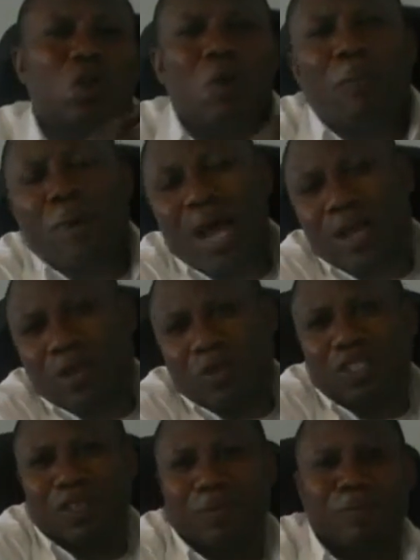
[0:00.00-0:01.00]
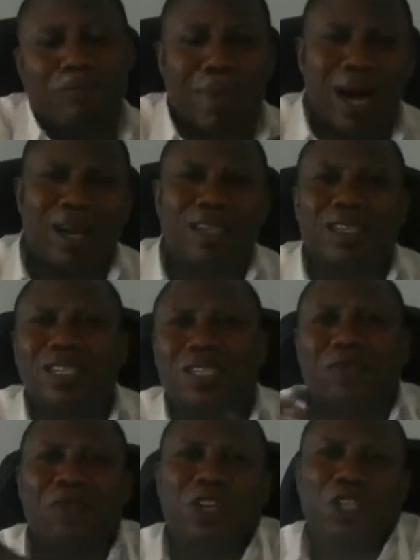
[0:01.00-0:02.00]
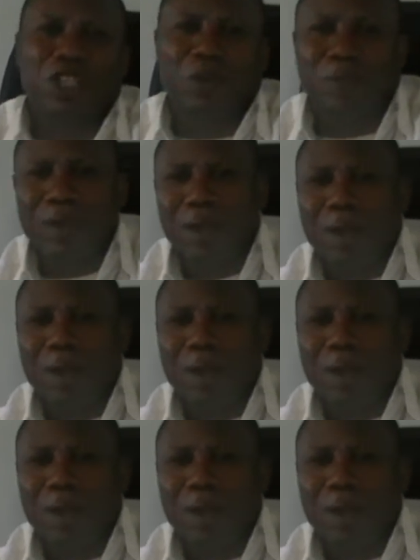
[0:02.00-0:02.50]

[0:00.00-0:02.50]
companionship, marriage is friendship,